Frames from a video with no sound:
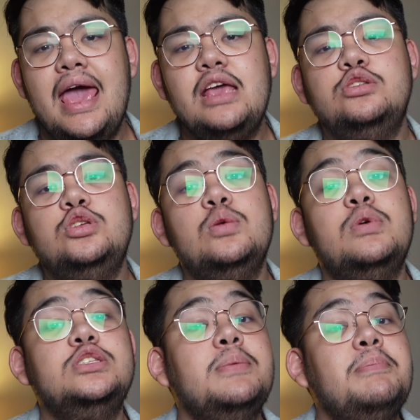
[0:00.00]
Hey YouTube,
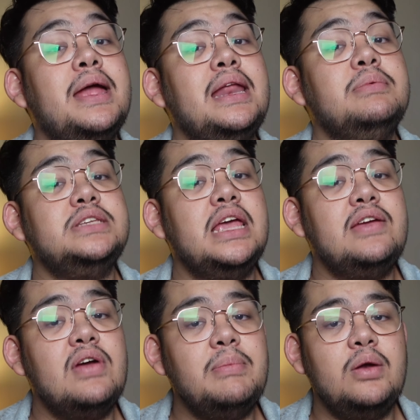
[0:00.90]
what's up? My name is
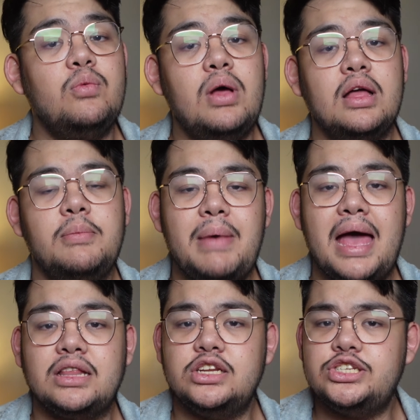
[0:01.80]
Avram and welcome
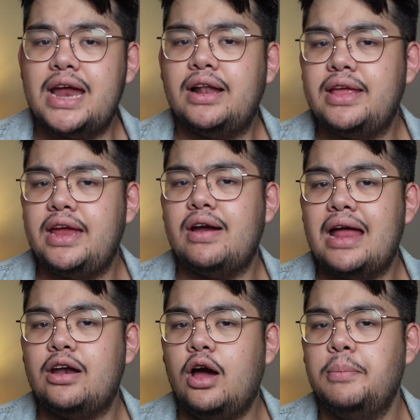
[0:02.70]
back to the channel here
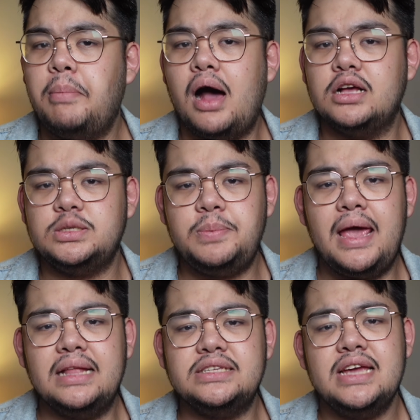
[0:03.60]
at
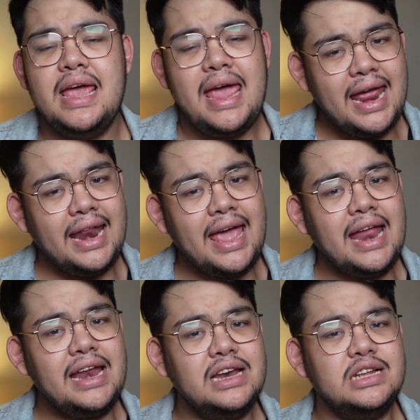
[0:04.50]
UnboxPH. And
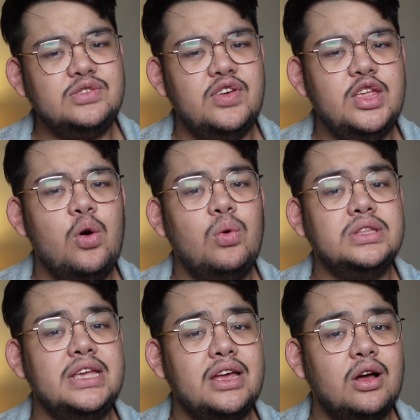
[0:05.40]
again, in this video, we'll
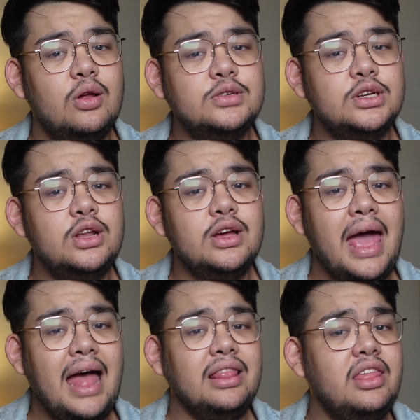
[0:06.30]
take a closer look
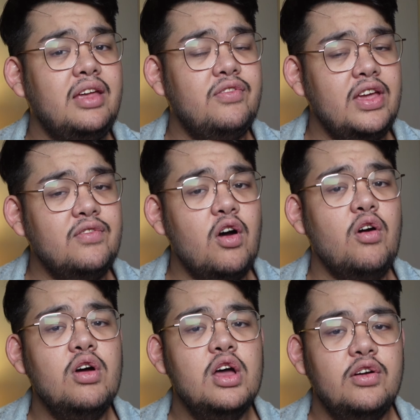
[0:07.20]
at the Vivo